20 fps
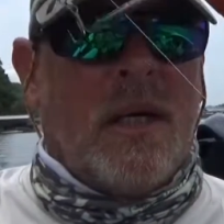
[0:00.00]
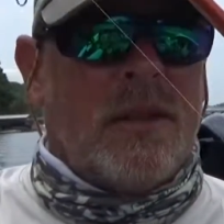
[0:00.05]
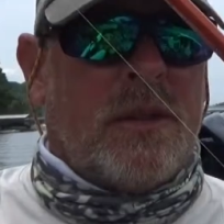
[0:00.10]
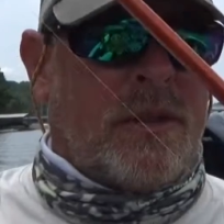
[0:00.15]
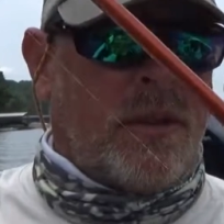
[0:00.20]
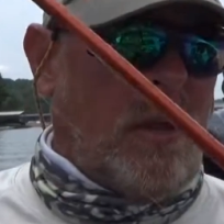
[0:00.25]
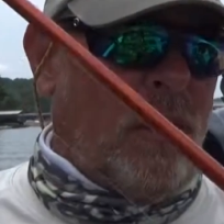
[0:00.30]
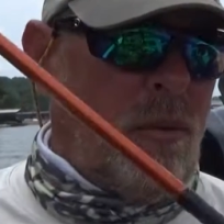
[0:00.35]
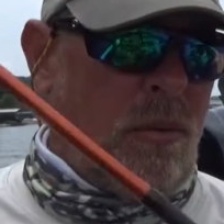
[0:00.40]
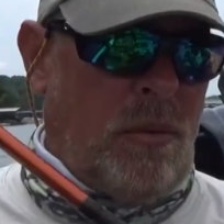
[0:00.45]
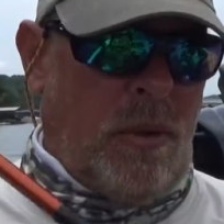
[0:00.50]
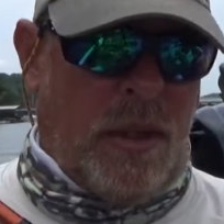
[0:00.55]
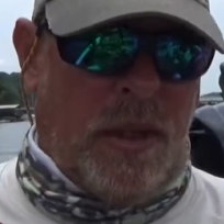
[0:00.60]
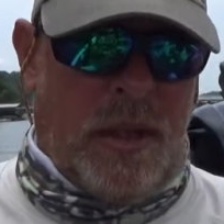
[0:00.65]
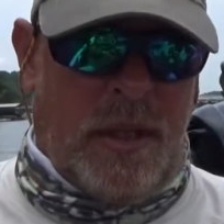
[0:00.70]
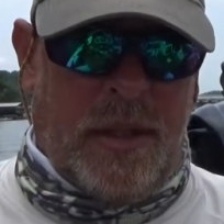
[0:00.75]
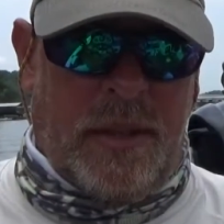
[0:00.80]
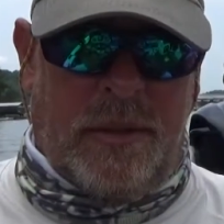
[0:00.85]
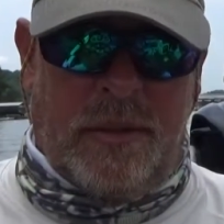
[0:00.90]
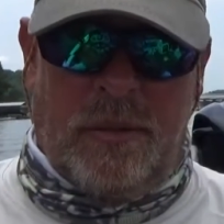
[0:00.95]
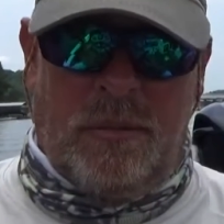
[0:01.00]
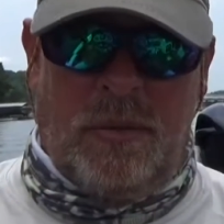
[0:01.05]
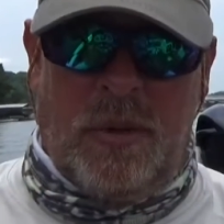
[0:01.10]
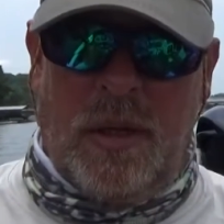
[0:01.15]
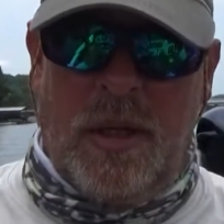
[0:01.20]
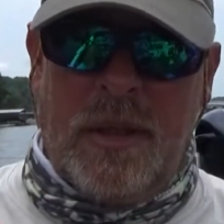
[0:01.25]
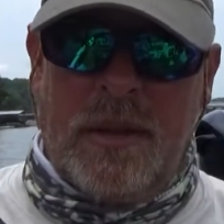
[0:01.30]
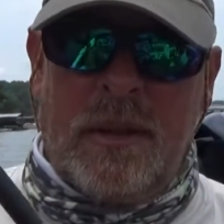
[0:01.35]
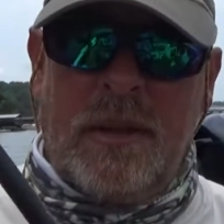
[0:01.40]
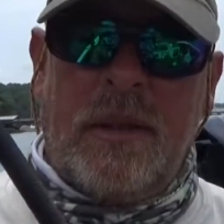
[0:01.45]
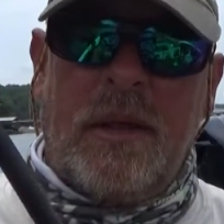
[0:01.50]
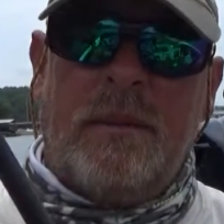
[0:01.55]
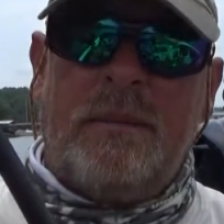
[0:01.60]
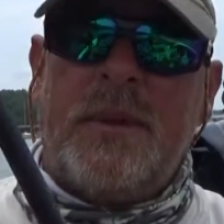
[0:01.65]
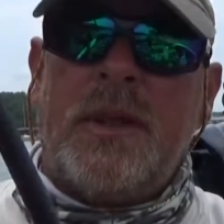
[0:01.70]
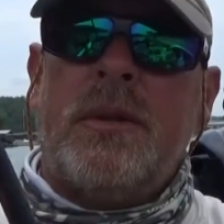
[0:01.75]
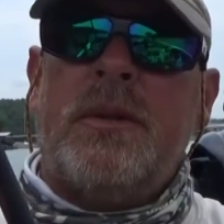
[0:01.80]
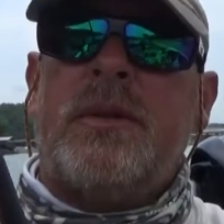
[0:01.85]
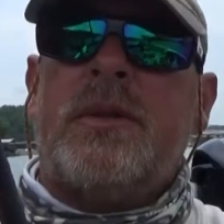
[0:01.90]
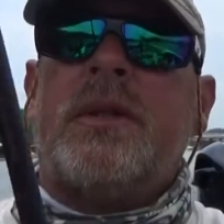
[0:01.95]
So the rod that I'm
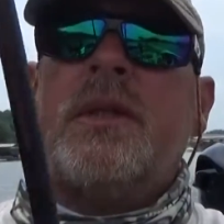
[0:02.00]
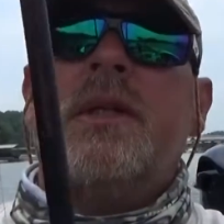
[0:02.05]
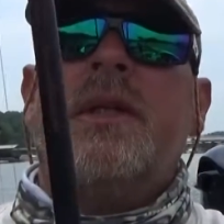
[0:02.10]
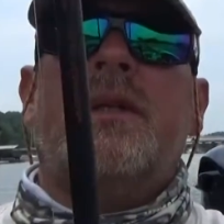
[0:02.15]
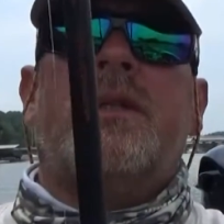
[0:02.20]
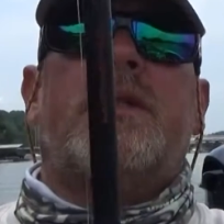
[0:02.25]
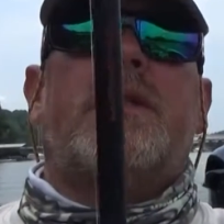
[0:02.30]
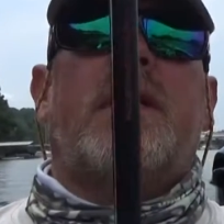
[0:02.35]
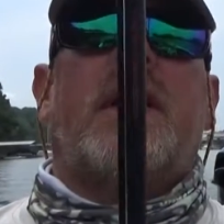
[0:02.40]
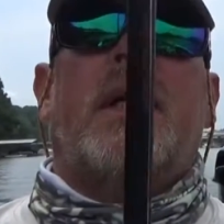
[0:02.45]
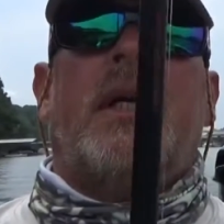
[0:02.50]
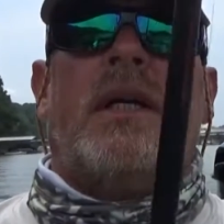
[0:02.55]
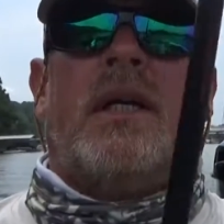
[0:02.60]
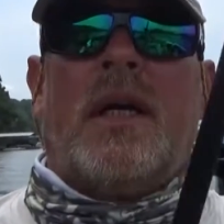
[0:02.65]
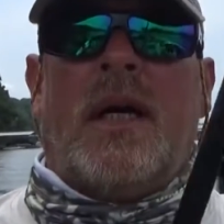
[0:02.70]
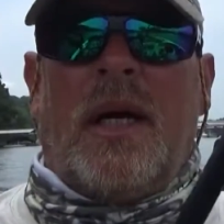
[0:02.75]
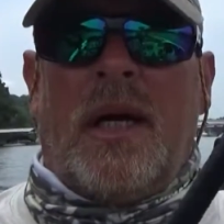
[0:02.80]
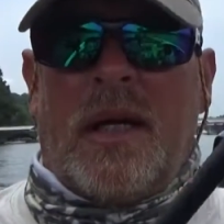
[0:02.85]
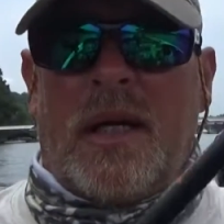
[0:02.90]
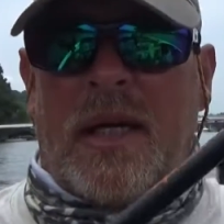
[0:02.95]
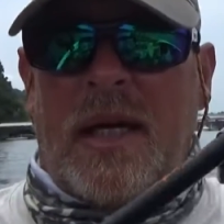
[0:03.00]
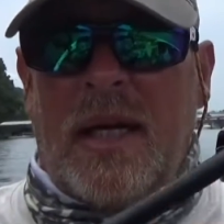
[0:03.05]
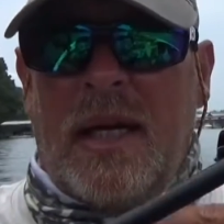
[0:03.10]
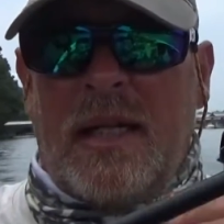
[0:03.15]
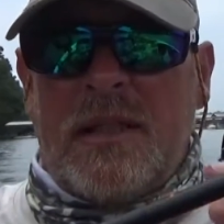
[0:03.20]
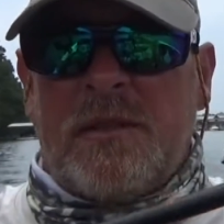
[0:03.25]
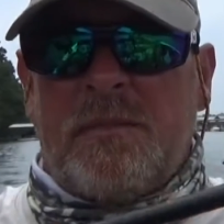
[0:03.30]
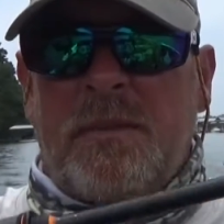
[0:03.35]
using is a Cast